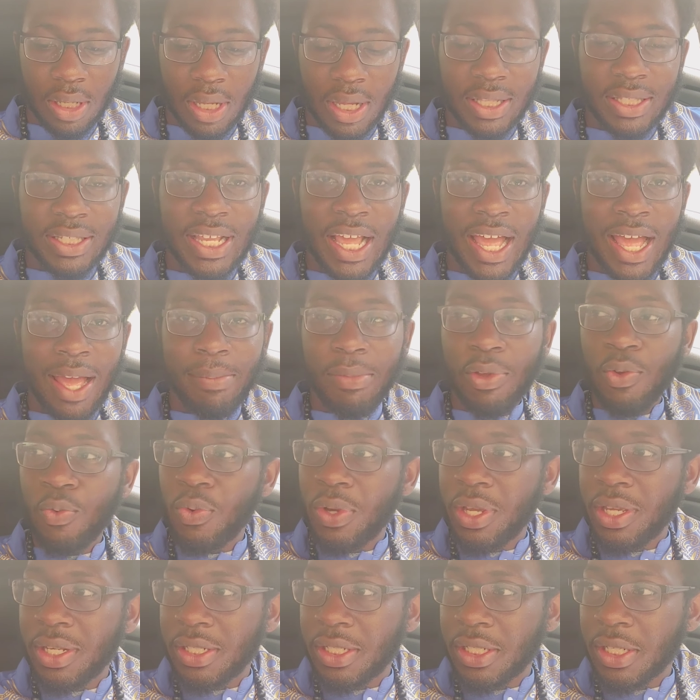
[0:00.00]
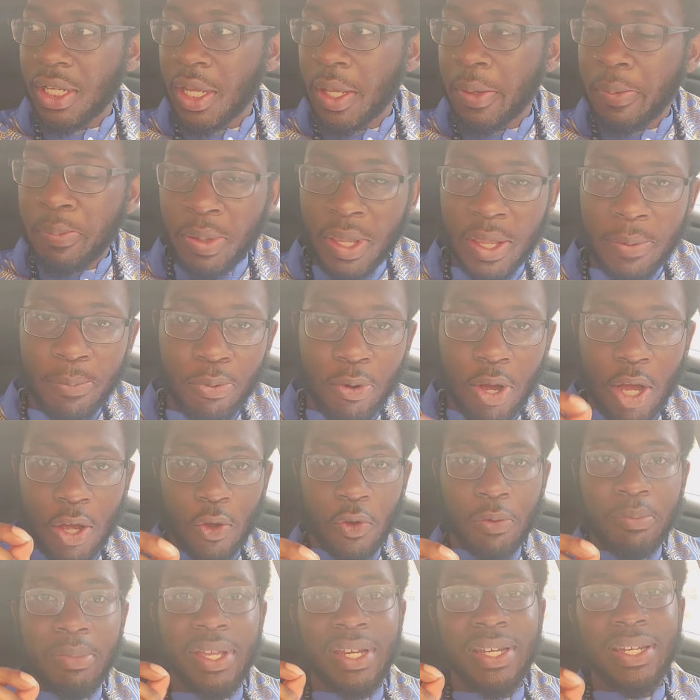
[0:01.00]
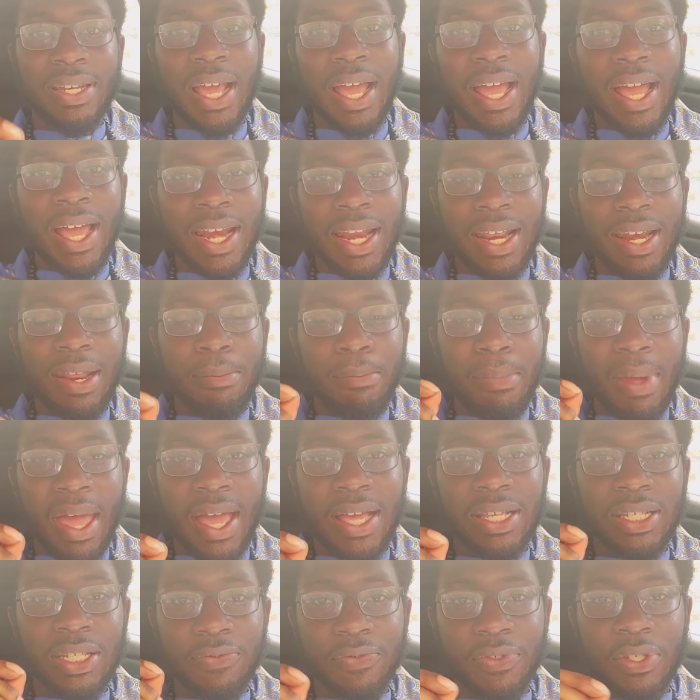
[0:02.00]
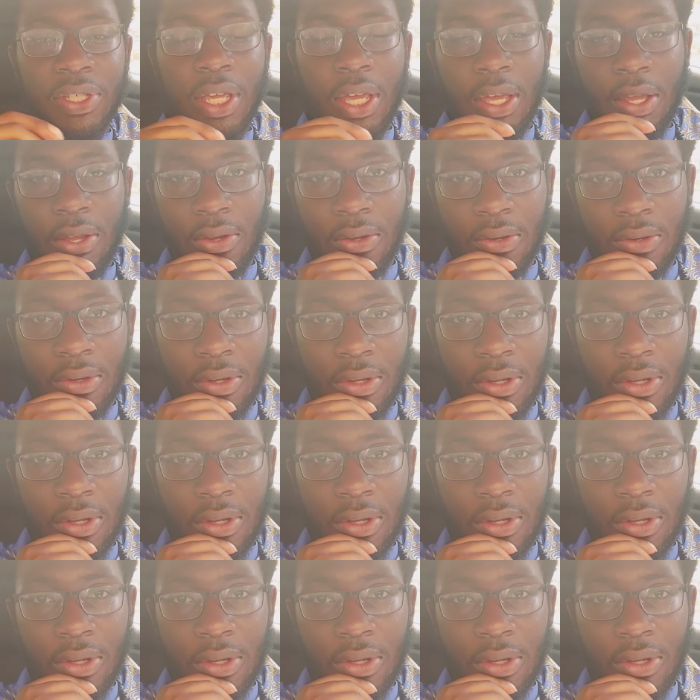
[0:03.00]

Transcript: A time in which people are gonna be dying at a massive scale.